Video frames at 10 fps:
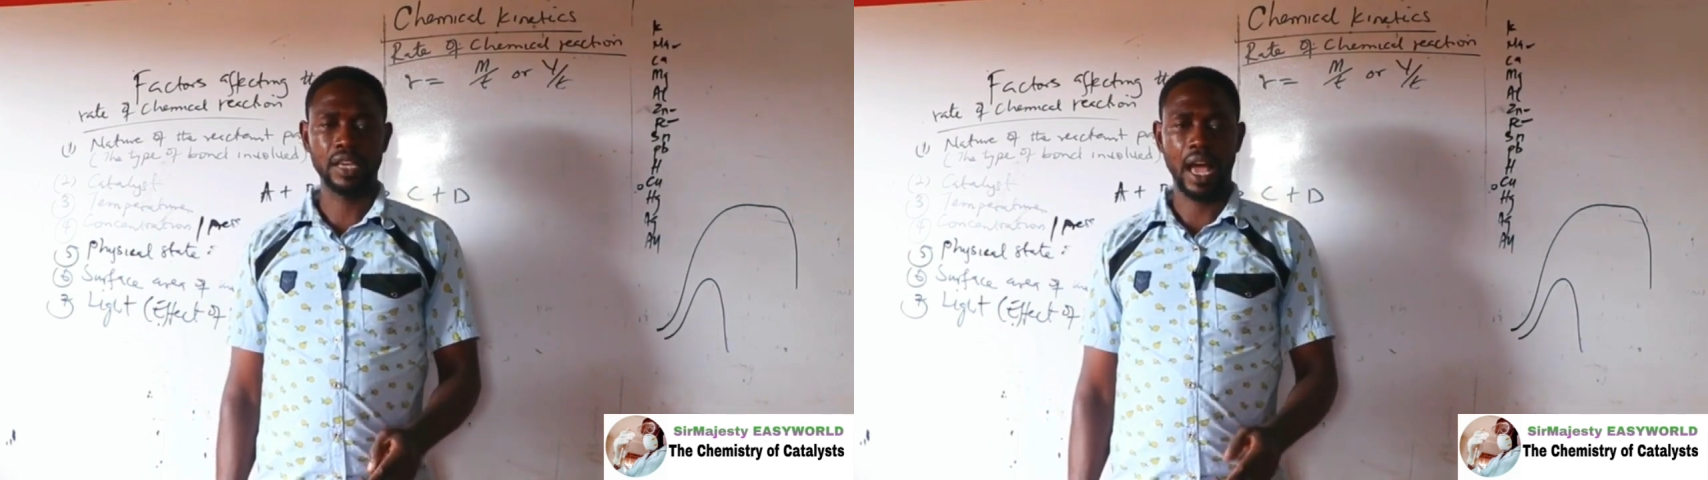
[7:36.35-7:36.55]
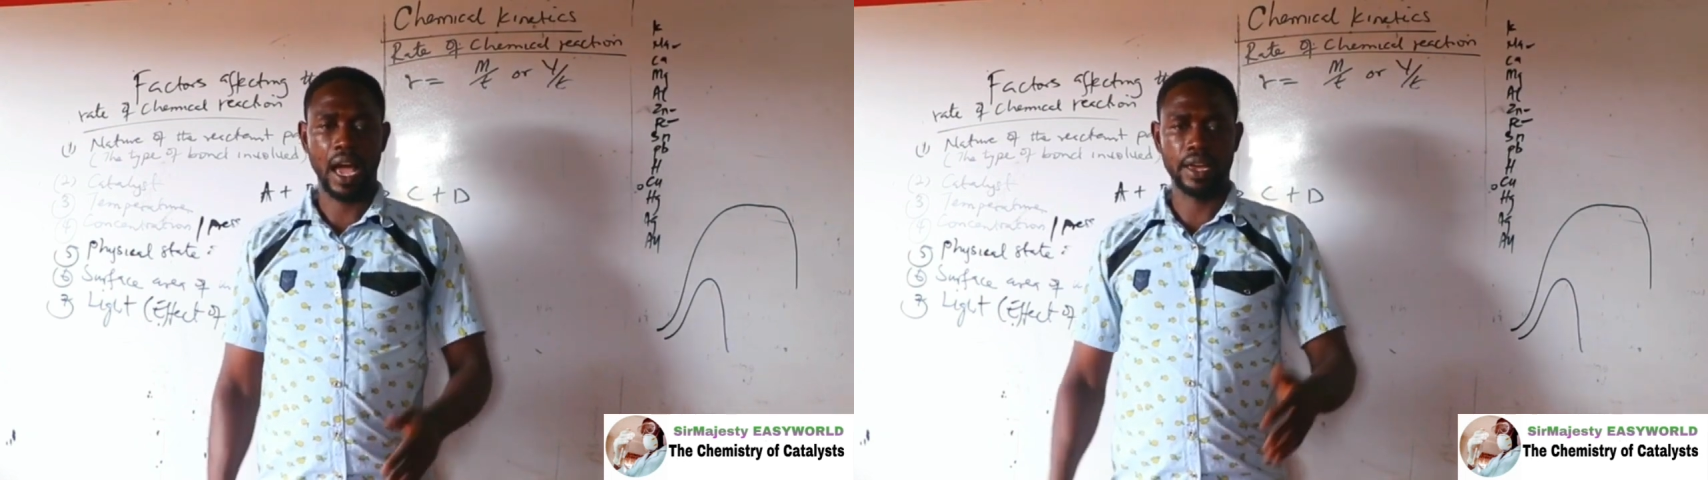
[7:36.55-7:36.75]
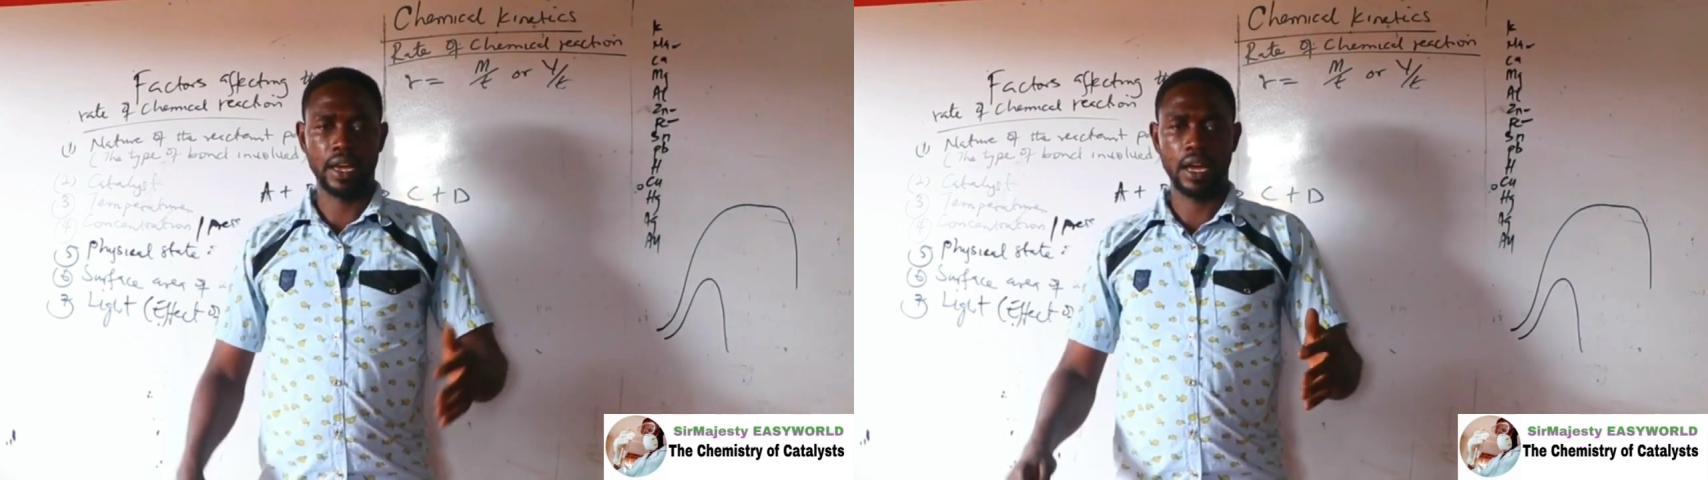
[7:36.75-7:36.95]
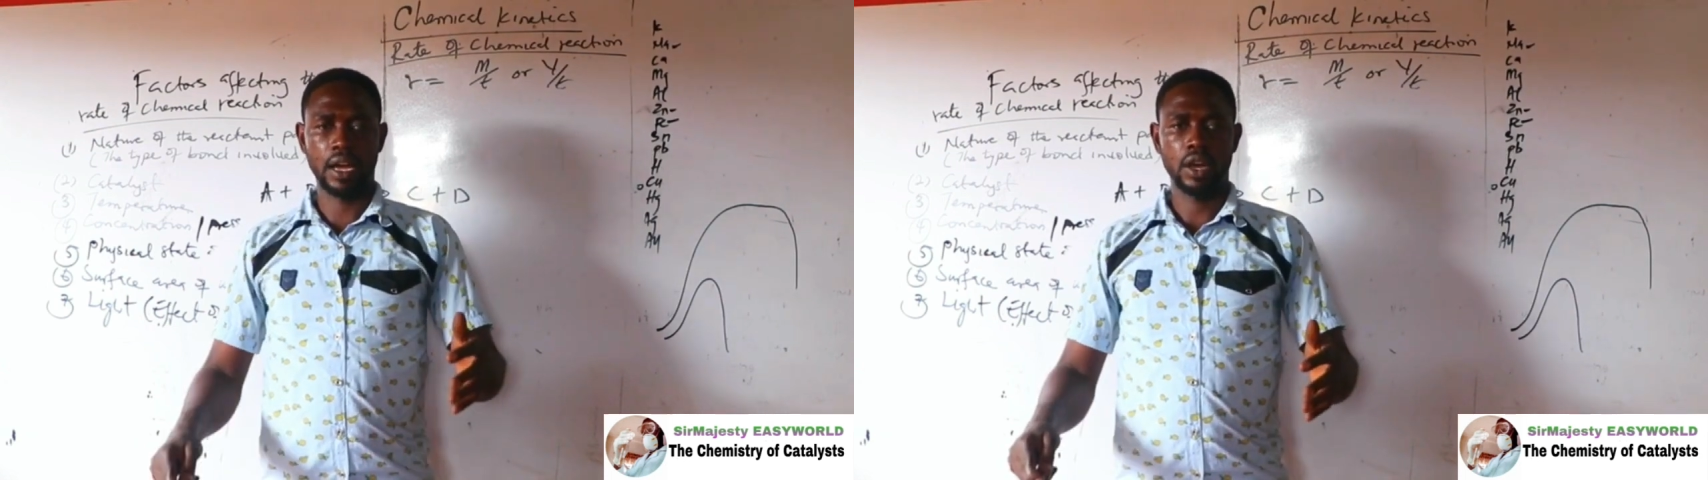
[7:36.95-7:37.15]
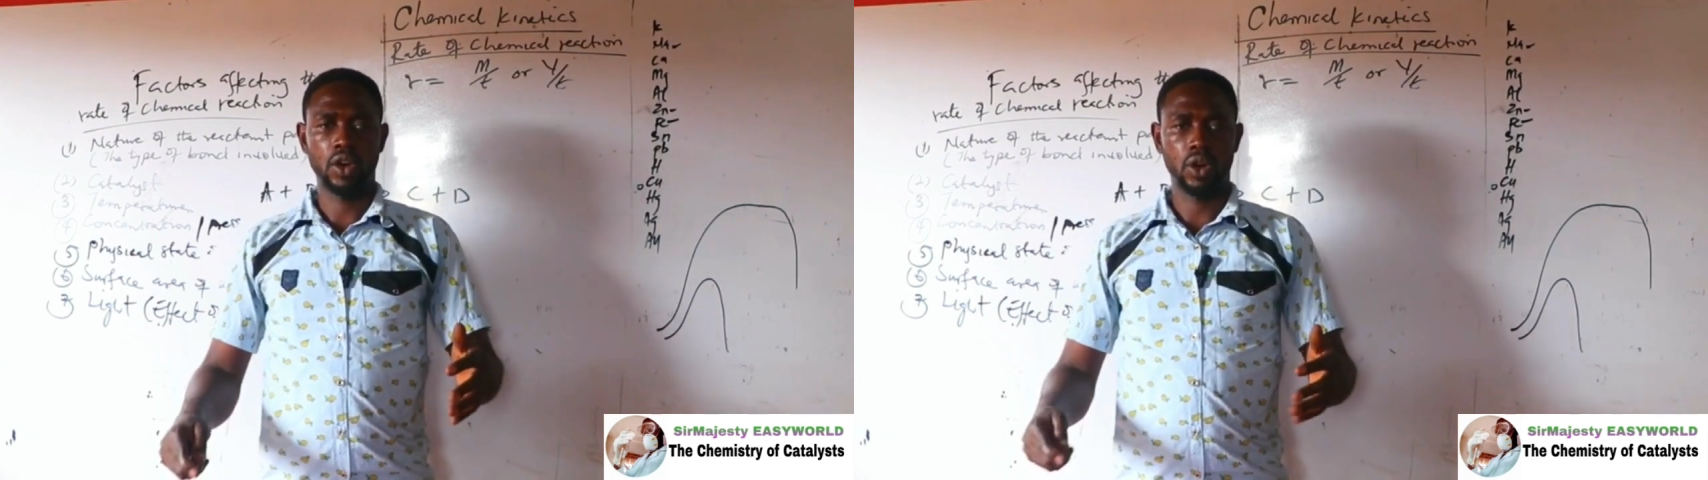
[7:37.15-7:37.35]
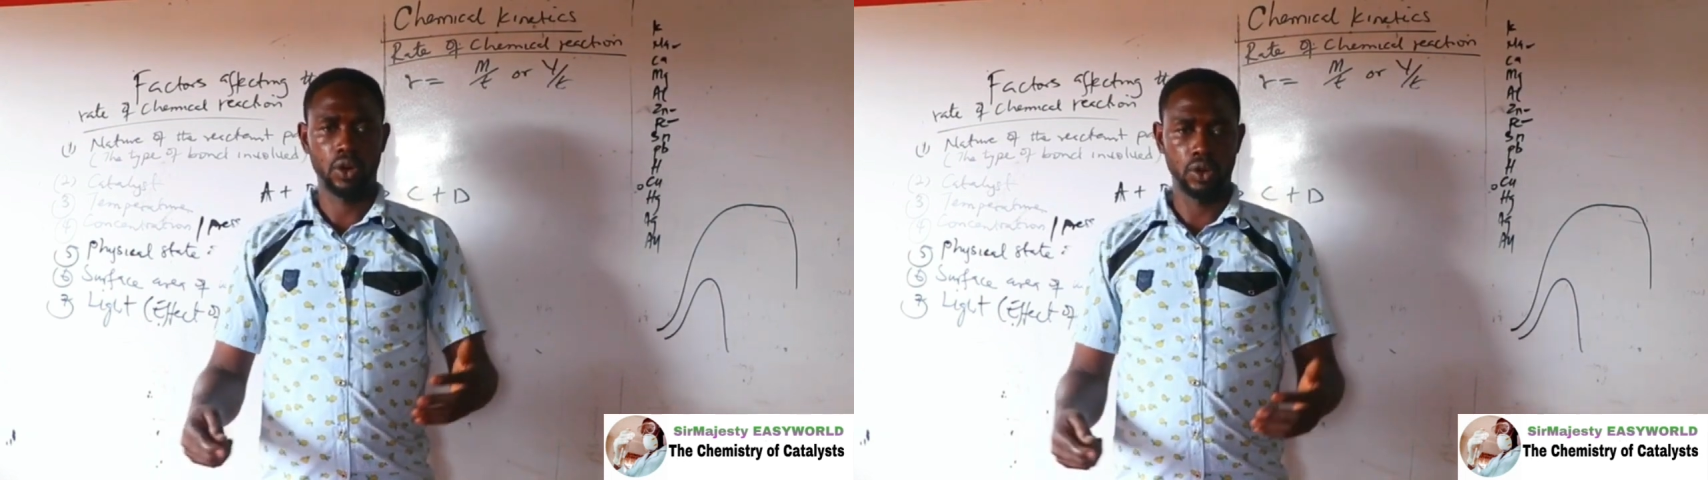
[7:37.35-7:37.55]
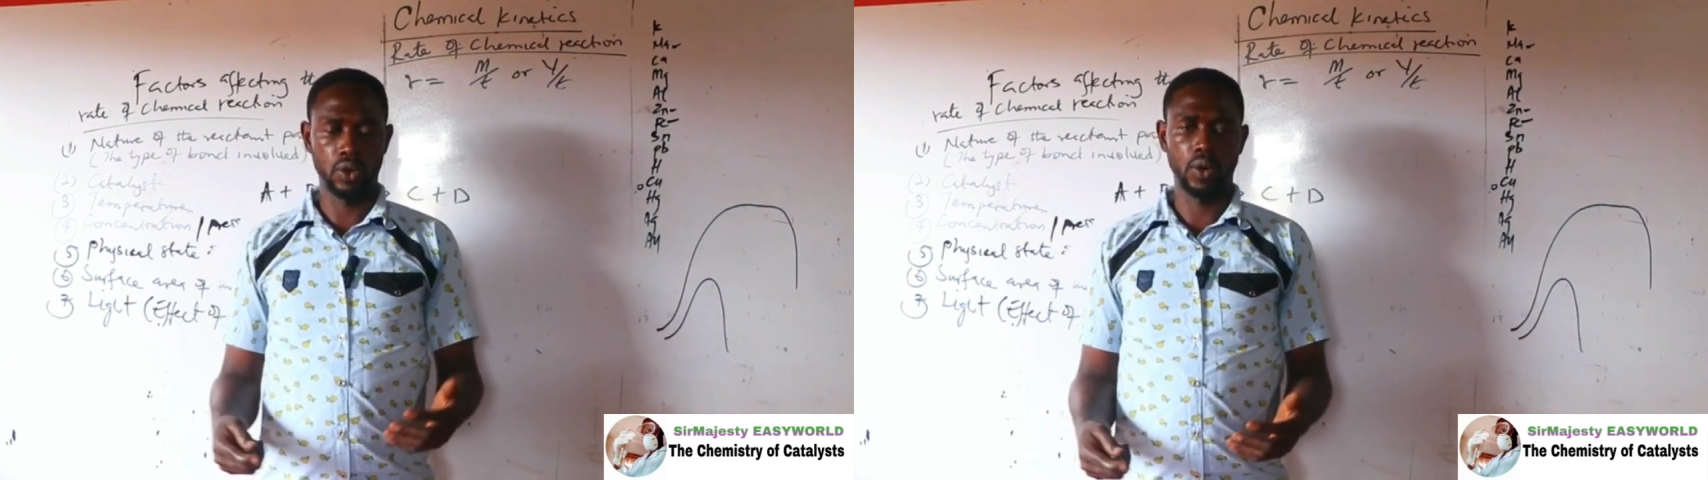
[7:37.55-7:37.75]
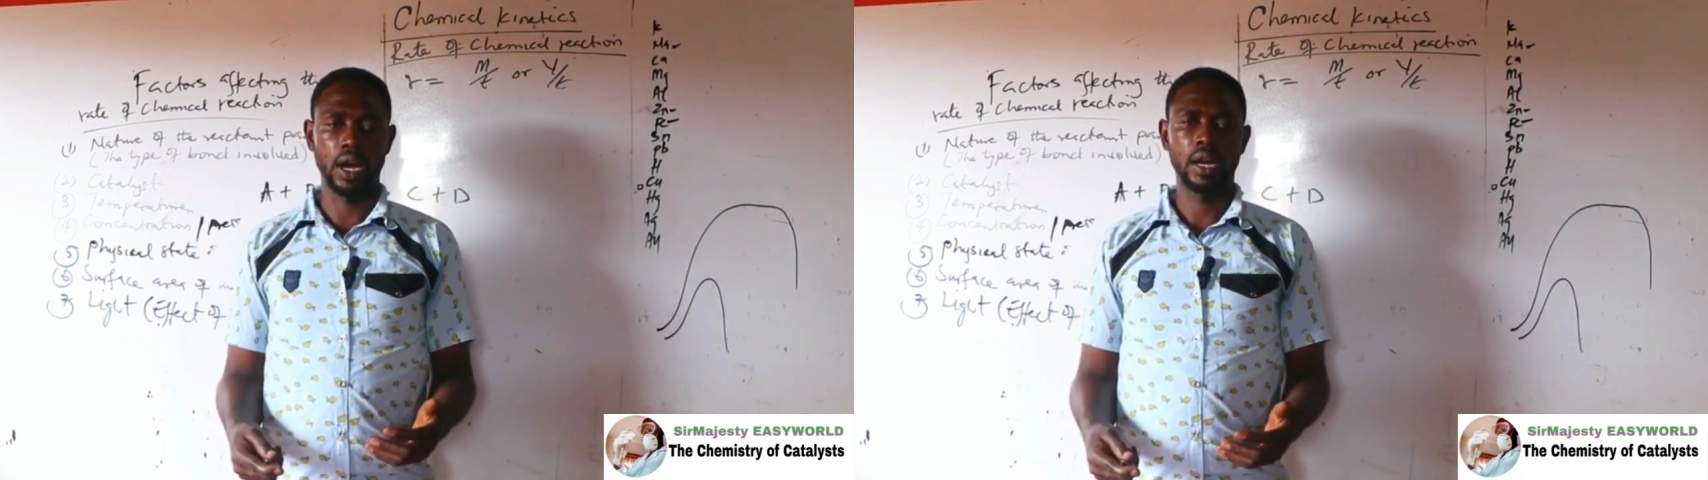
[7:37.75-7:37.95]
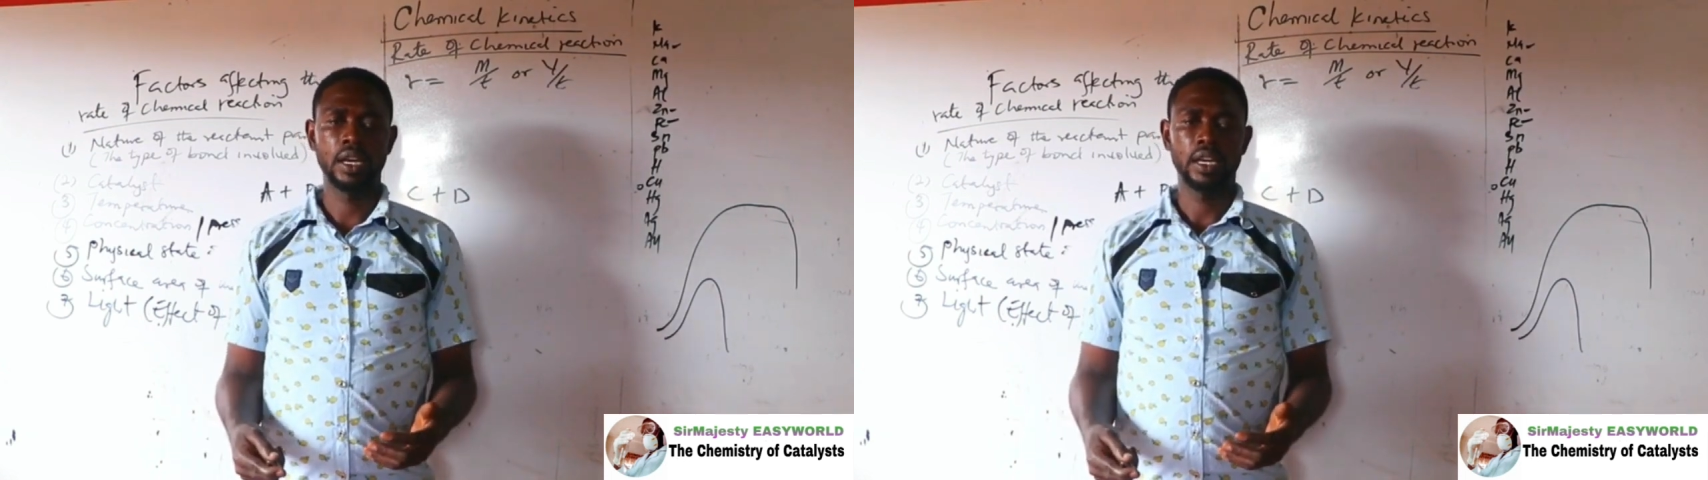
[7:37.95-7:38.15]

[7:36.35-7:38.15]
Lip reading: higher or lower,